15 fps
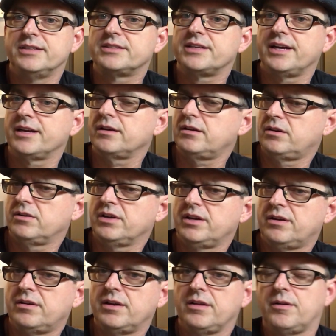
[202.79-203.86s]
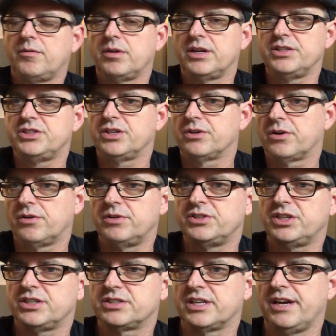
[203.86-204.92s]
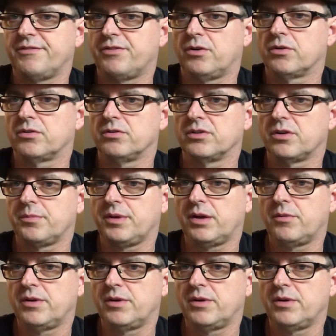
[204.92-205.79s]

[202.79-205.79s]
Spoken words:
saying, oh, you know, I want to go adjust that vocal a little bit.